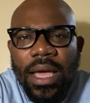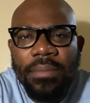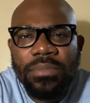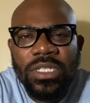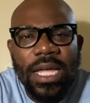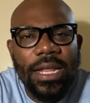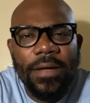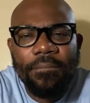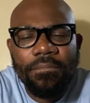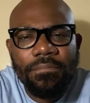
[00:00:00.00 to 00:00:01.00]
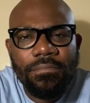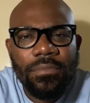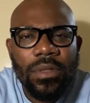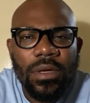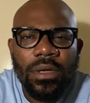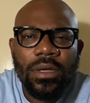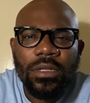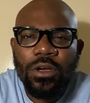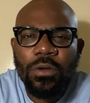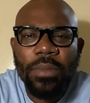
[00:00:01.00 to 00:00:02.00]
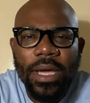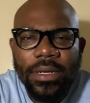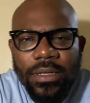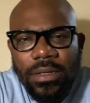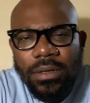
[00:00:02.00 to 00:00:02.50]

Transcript: Stella, look, man,